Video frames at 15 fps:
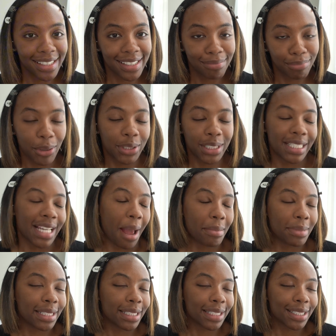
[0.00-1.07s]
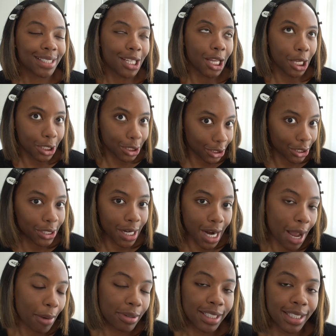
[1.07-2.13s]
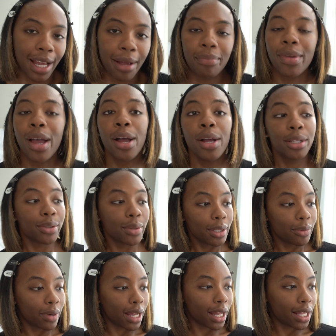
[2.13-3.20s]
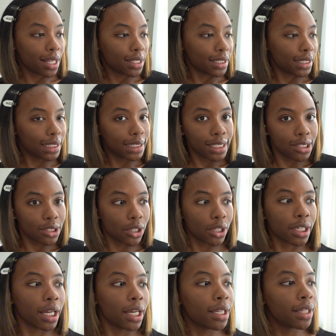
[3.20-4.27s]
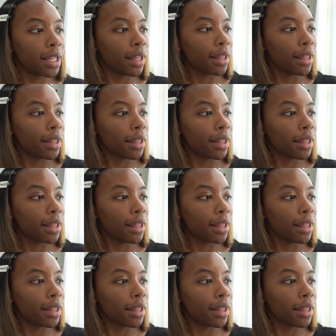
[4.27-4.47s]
most of the time it looks good, I would say. So anyway, let's get started.